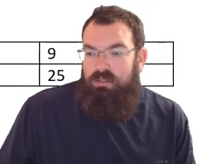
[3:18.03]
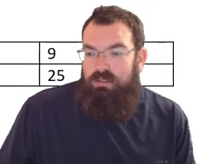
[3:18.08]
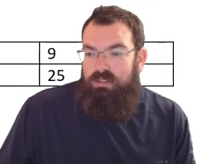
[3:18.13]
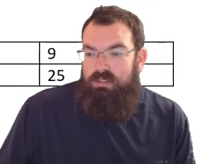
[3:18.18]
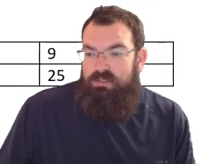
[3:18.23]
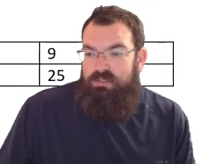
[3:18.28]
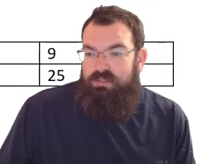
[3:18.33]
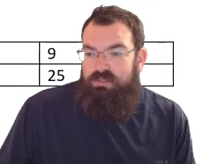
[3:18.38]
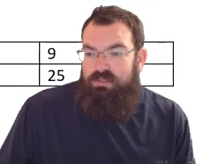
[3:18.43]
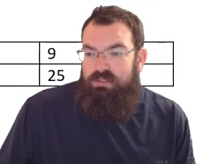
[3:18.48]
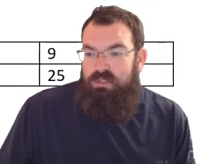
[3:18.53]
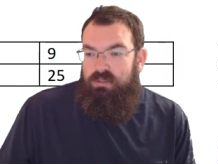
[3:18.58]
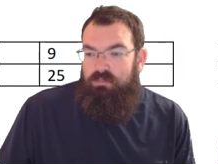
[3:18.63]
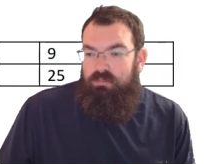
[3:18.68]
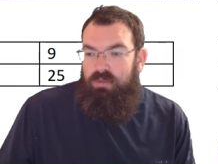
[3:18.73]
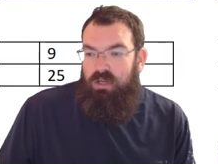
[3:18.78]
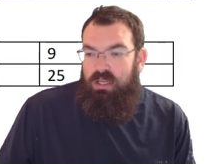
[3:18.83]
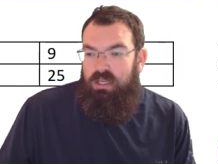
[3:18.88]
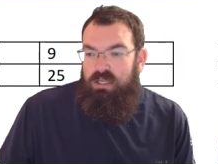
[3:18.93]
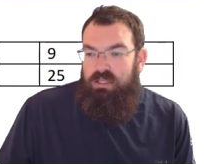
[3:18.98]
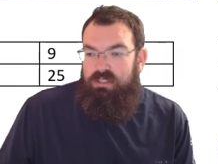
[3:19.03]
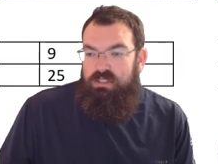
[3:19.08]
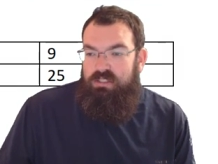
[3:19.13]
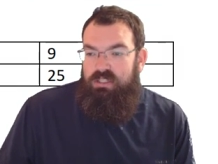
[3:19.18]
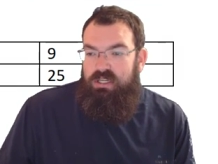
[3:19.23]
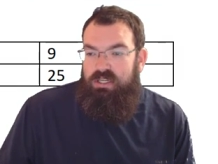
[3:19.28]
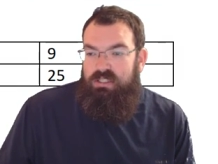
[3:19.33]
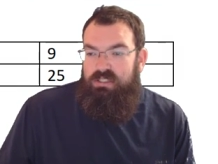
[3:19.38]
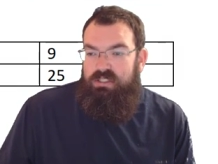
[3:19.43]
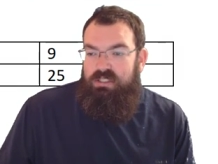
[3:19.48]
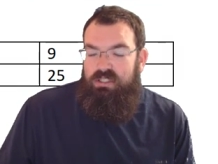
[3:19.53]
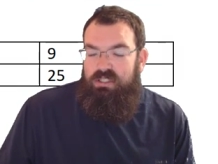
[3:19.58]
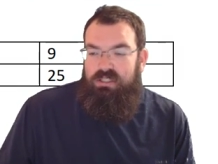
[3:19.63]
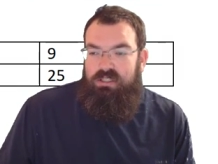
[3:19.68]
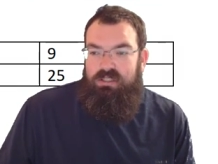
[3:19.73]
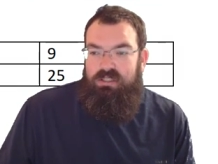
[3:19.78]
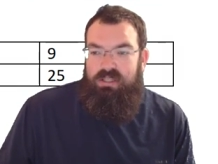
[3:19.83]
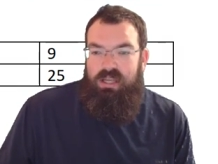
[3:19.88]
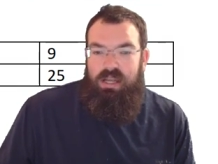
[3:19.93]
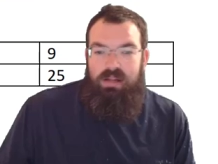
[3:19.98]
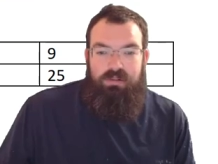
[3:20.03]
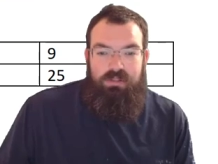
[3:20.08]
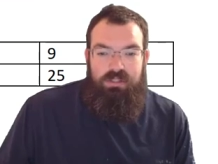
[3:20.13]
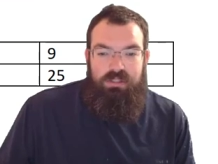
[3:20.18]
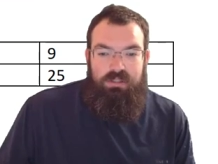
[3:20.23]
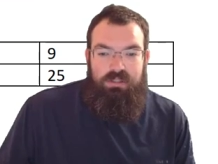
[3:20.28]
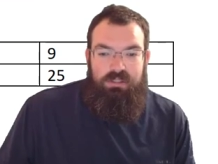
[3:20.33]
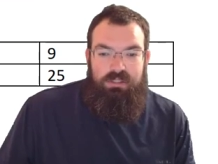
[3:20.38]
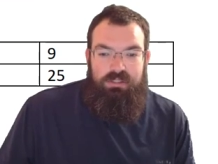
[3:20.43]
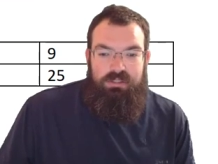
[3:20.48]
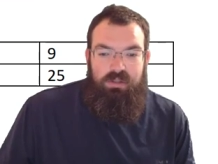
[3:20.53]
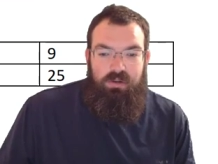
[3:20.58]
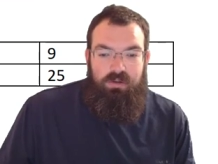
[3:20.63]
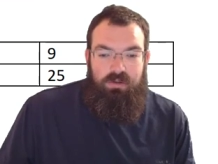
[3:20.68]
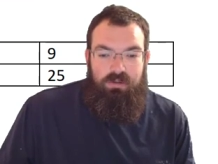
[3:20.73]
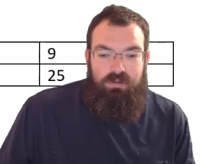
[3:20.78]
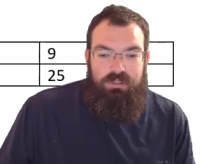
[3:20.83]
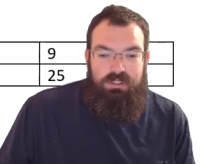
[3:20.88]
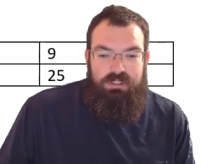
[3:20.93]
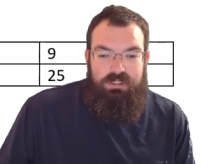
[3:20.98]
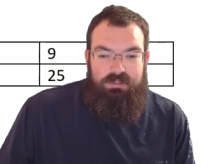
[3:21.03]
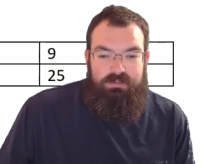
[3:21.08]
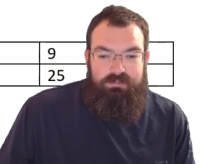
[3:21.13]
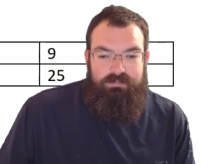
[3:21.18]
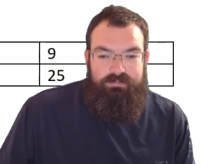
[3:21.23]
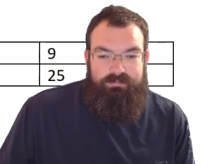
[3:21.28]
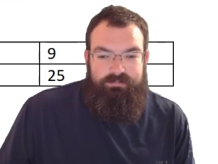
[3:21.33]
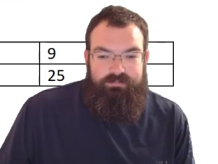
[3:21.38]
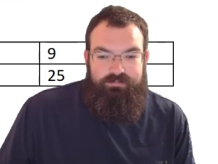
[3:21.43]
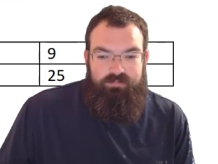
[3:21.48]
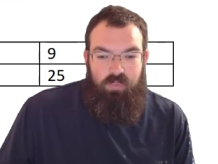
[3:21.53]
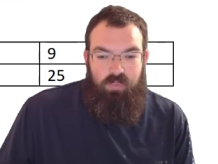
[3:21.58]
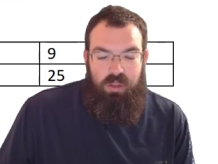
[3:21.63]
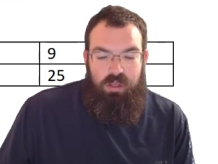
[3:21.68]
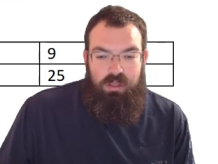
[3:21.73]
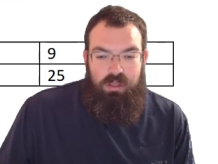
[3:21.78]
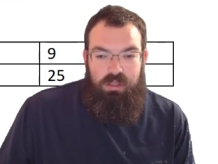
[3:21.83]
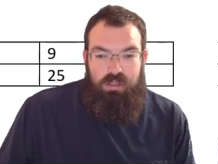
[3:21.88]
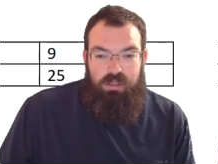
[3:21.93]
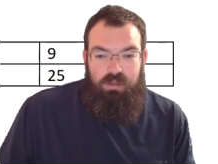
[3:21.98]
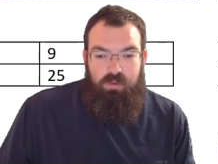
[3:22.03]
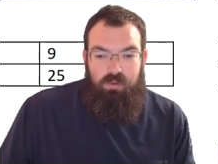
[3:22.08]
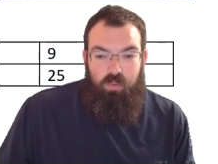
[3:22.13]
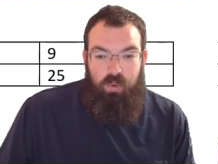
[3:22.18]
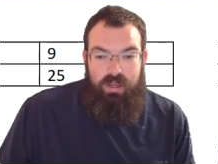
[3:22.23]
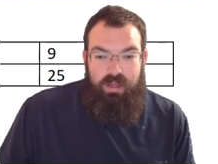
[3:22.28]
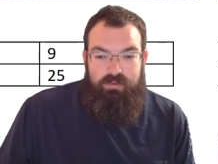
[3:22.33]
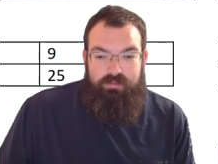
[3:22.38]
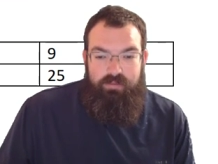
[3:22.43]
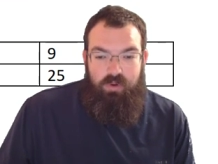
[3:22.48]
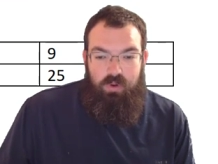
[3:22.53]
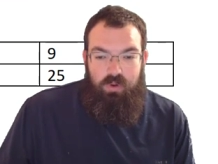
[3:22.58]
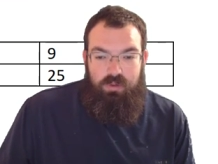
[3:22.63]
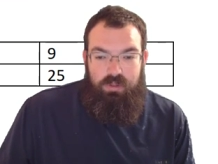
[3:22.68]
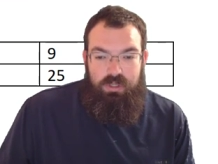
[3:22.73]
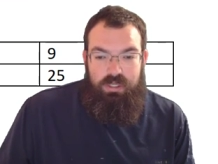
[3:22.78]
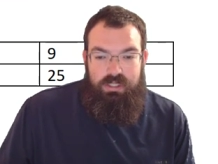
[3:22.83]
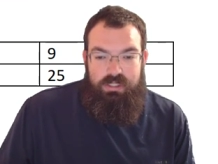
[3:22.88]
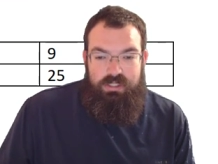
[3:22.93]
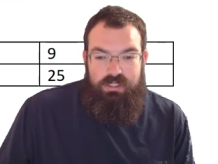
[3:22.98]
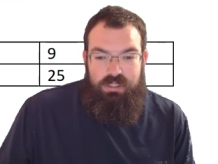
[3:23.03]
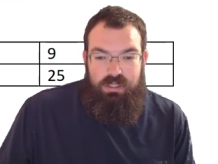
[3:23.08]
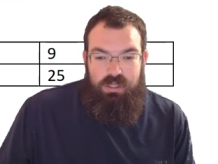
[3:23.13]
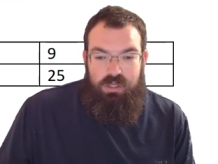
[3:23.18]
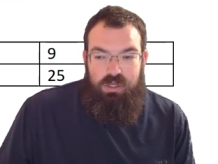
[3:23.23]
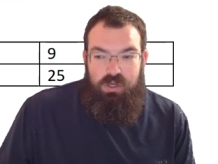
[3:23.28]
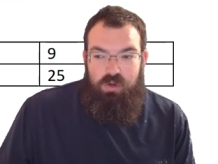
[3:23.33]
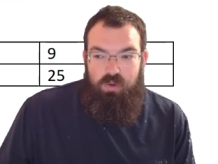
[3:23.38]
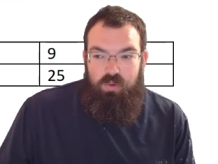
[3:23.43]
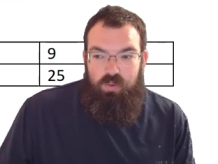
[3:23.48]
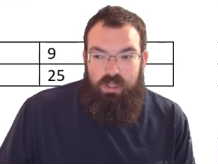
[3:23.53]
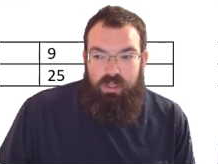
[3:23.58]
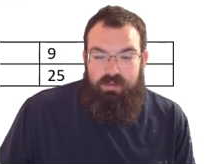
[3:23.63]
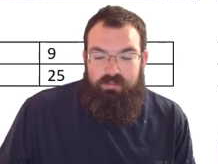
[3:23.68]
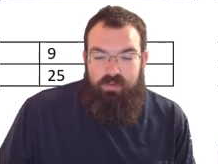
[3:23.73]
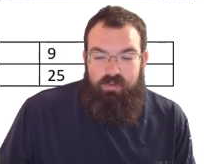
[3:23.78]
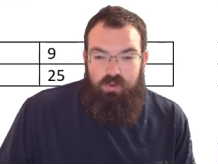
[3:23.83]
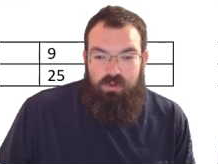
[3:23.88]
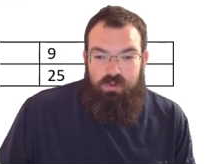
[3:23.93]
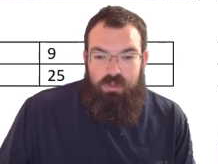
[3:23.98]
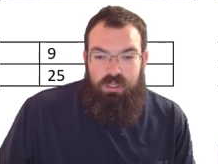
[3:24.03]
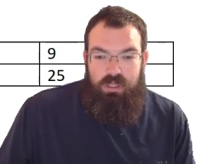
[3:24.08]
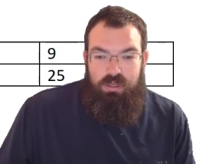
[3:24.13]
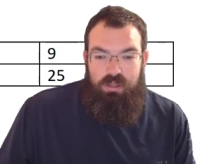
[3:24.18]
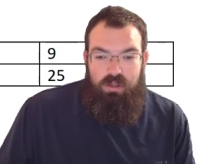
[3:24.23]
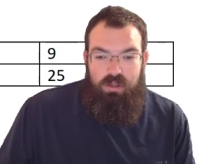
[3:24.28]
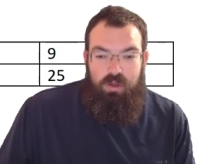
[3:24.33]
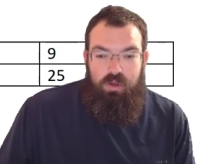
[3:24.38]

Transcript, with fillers: Let's get my handy dandy calculadora. Wait for it. Wait for it.